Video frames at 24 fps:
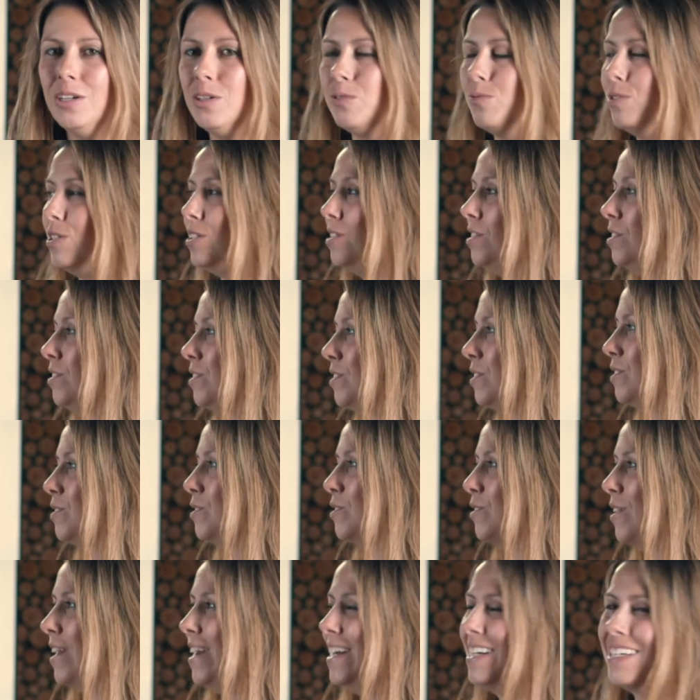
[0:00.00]
which is
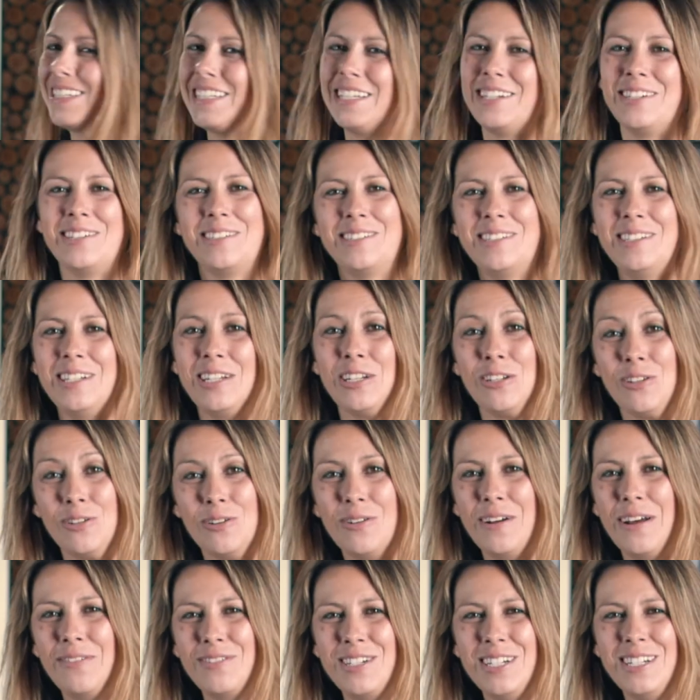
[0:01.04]
great because then you
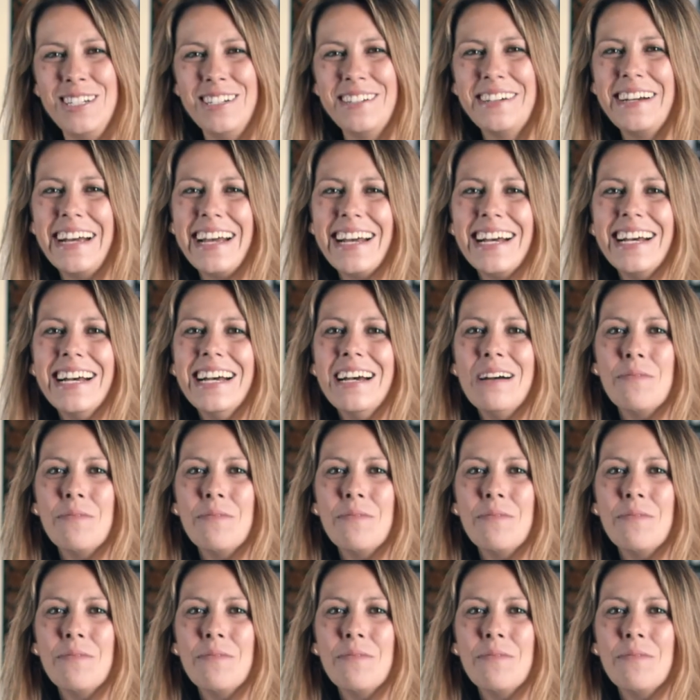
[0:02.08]
don't have to do it.